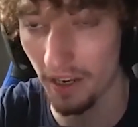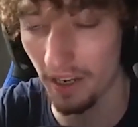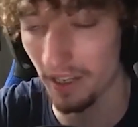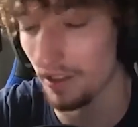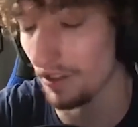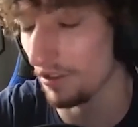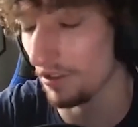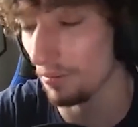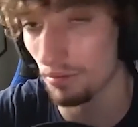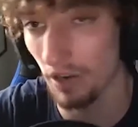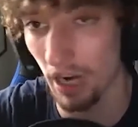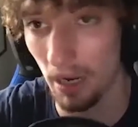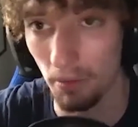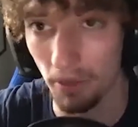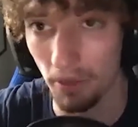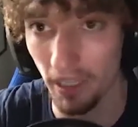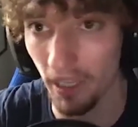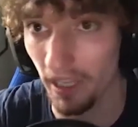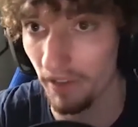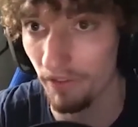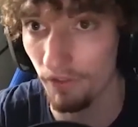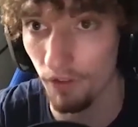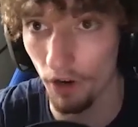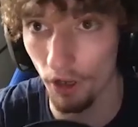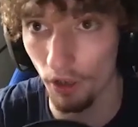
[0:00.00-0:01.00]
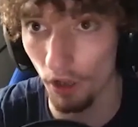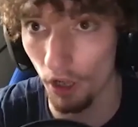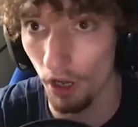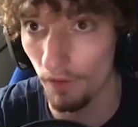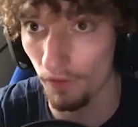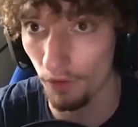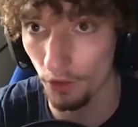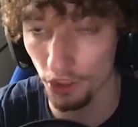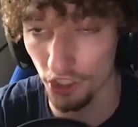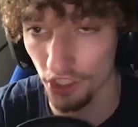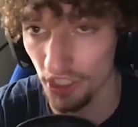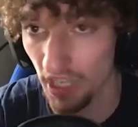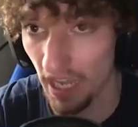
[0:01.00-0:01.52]
and they'll probably, like, fall off
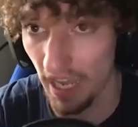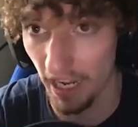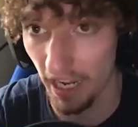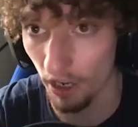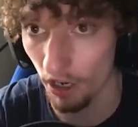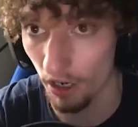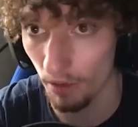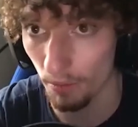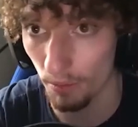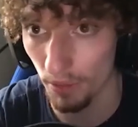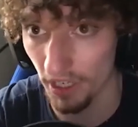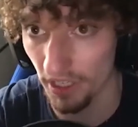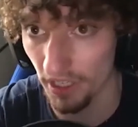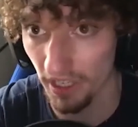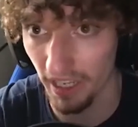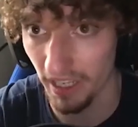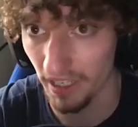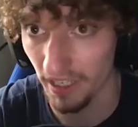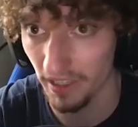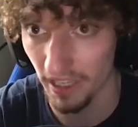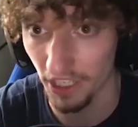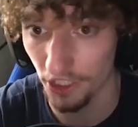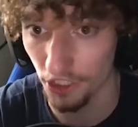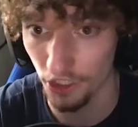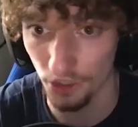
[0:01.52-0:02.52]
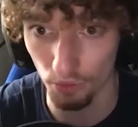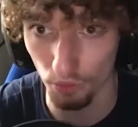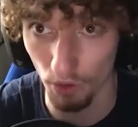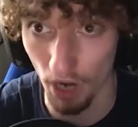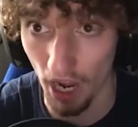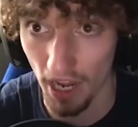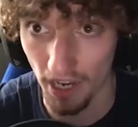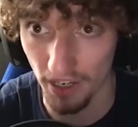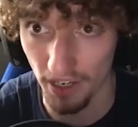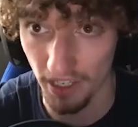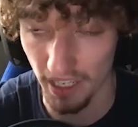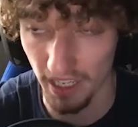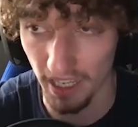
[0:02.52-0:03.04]
or just hang on, but they just
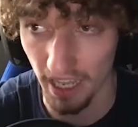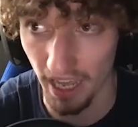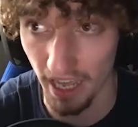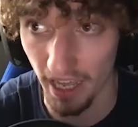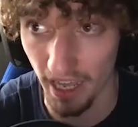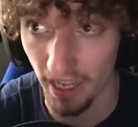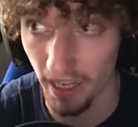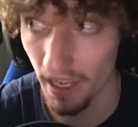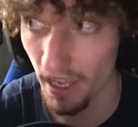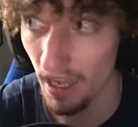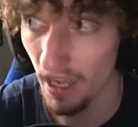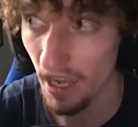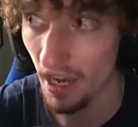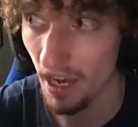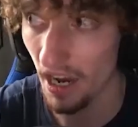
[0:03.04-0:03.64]
rot and decay.